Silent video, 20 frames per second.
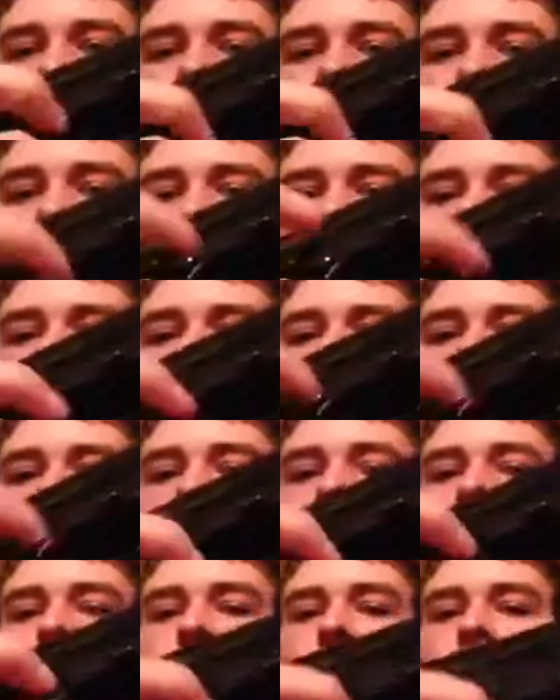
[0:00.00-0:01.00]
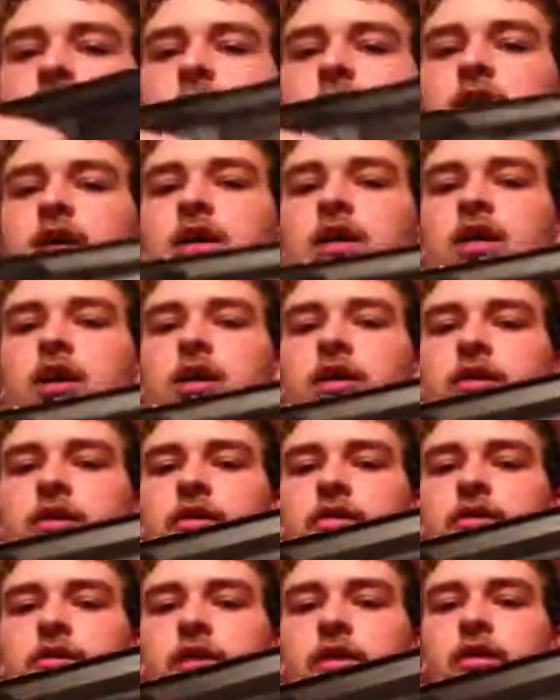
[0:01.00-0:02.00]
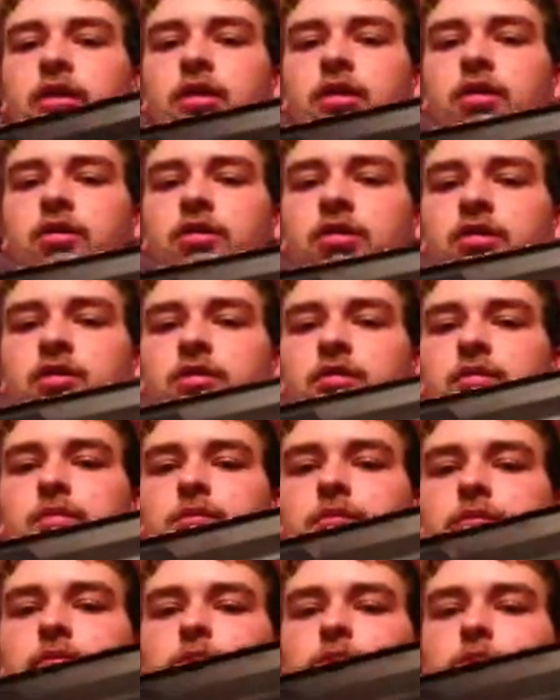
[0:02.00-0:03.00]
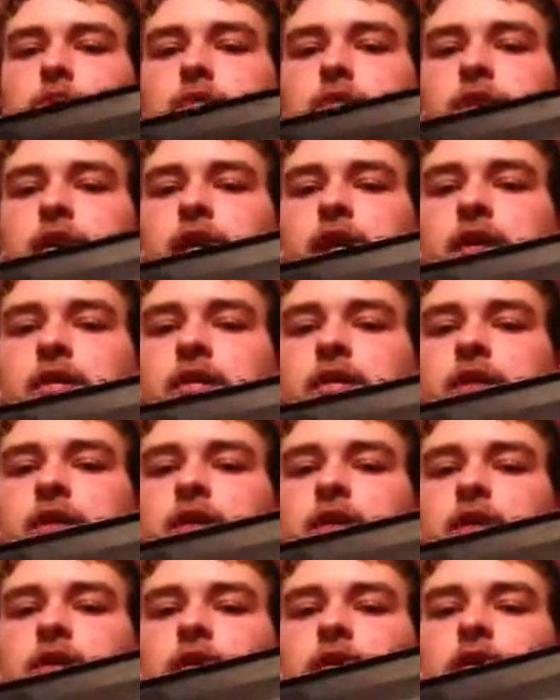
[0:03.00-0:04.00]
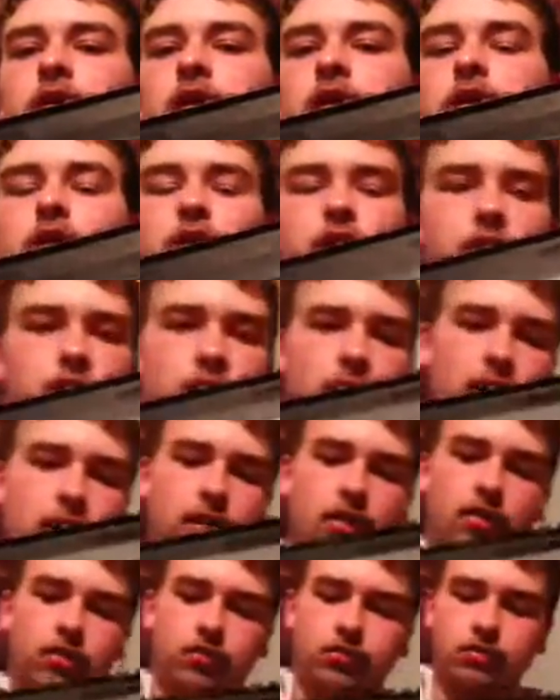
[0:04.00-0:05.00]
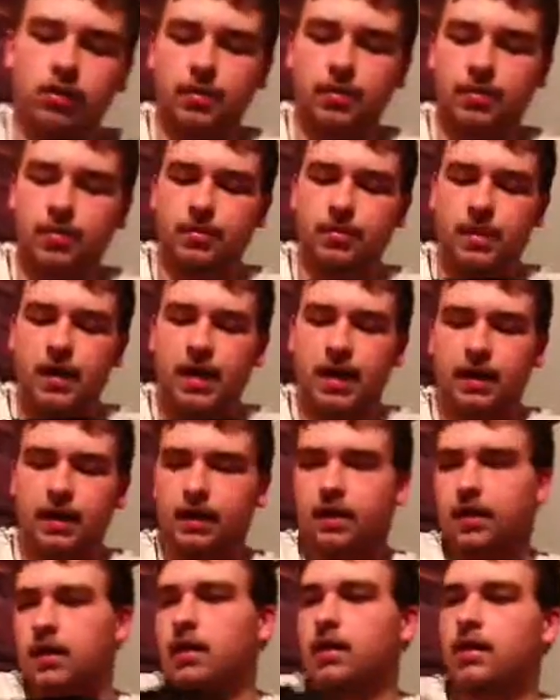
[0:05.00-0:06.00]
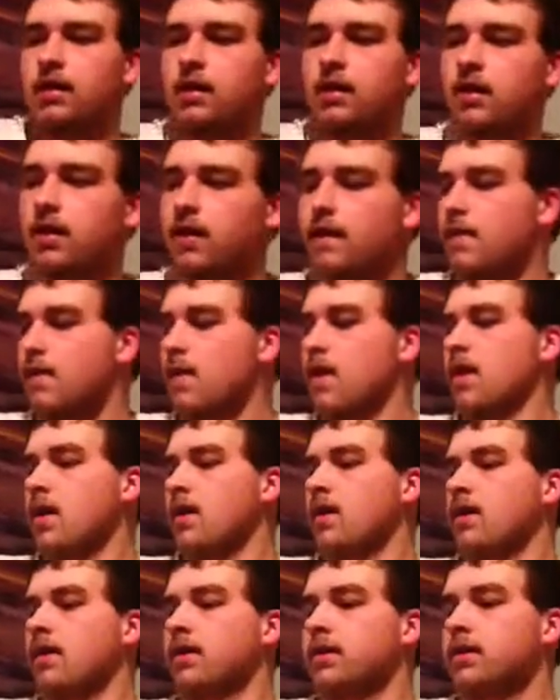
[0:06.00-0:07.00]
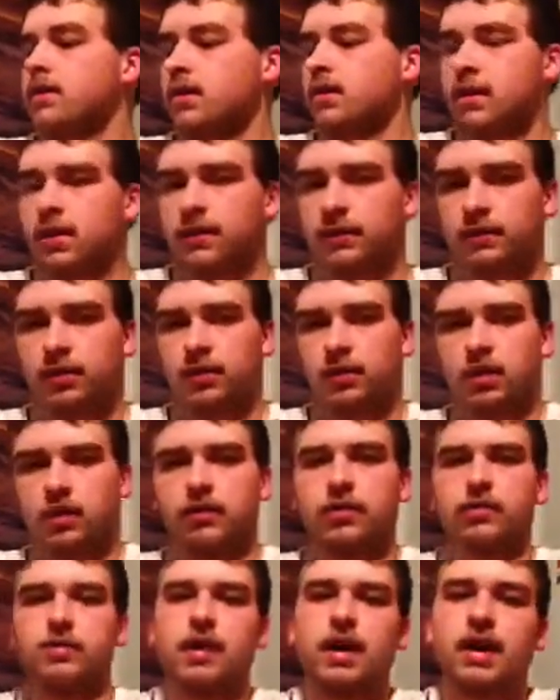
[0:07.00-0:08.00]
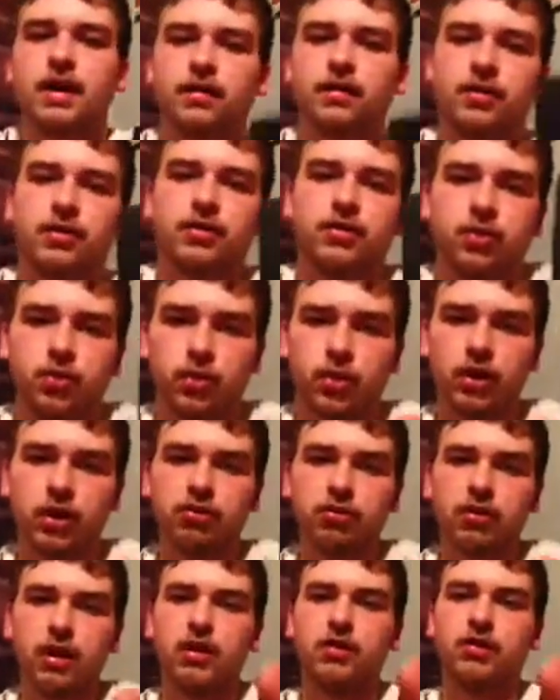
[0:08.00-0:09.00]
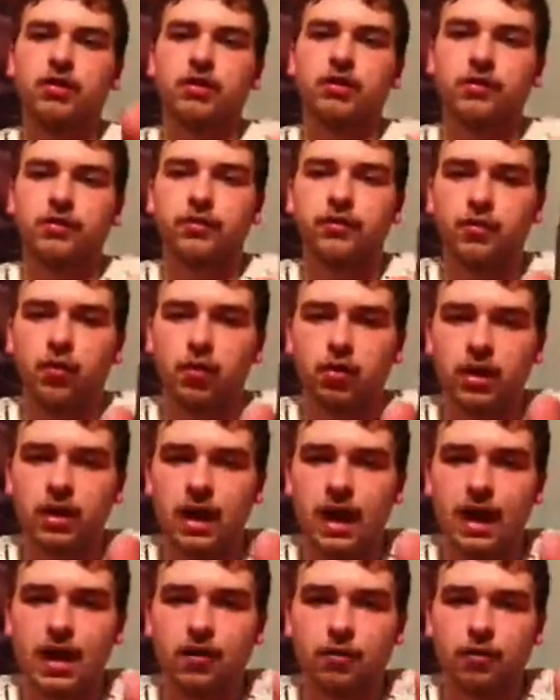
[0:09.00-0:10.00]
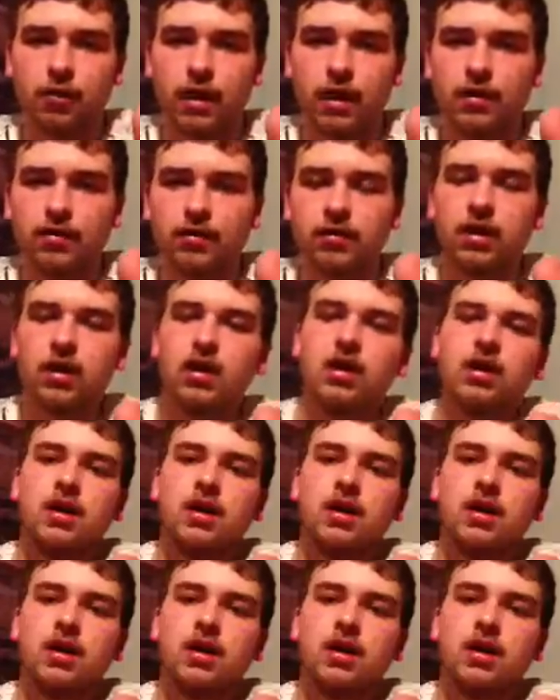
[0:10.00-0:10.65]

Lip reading: and located right here under the trigger guard. Just pull down and it'll drop the mag. This does have two different mags, the 20 round and the 48 round.